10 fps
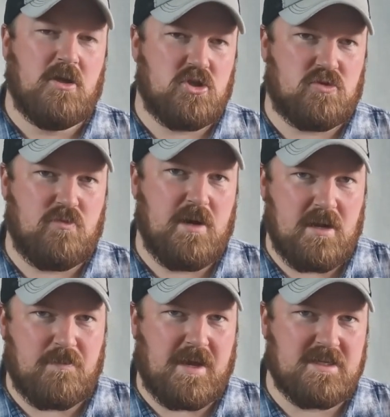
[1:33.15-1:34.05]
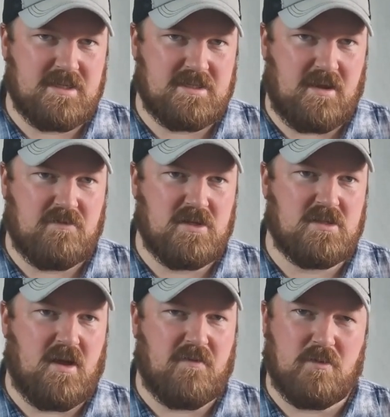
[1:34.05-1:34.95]
Just really basic safety
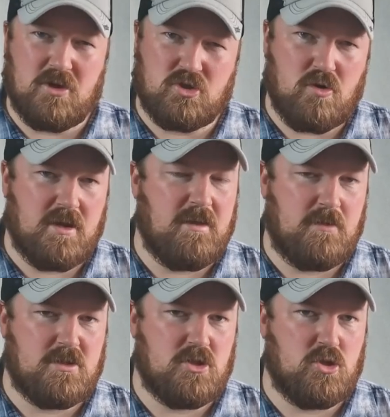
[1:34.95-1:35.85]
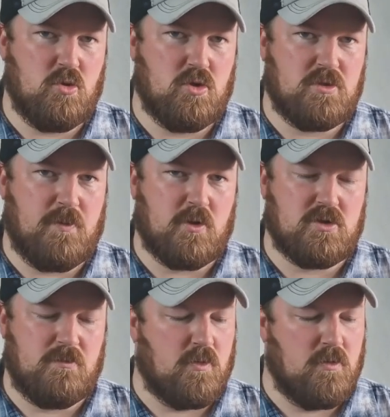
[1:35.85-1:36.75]
stuff. I'm going to try and keep this as short as
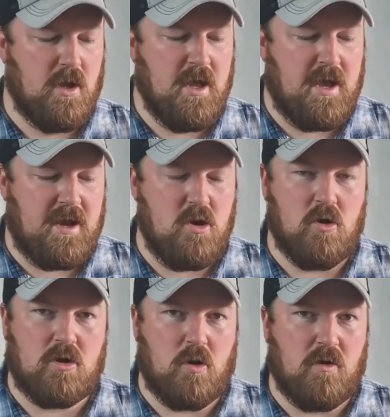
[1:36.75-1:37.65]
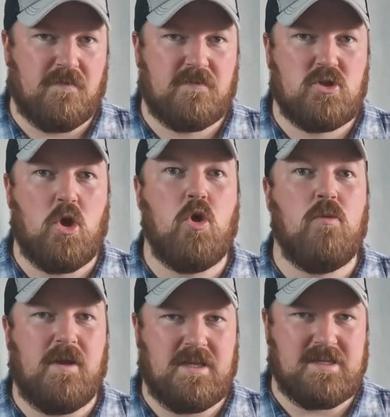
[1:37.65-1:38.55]
possible and not go off too
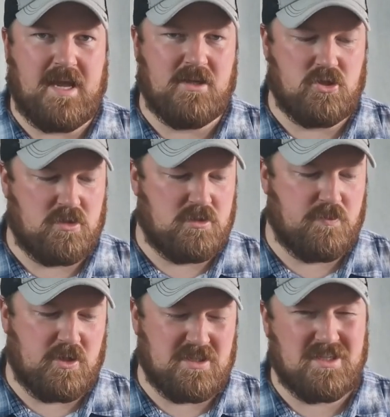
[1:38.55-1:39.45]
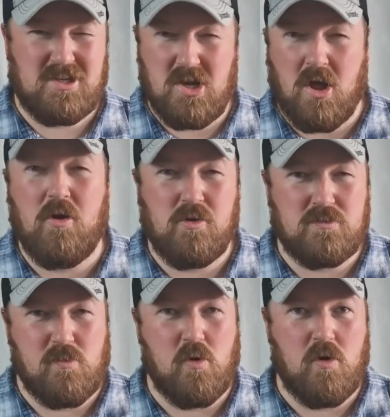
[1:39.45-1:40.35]
many tangents because there's loads
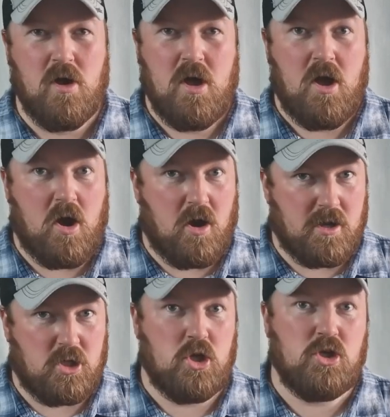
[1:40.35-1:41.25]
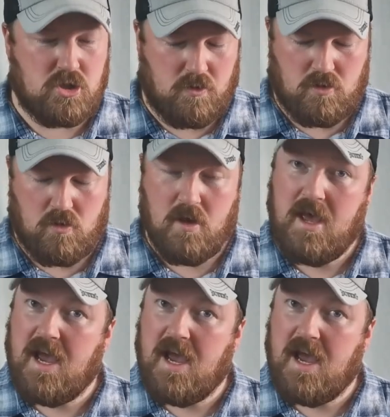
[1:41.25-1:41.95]
more I could show you.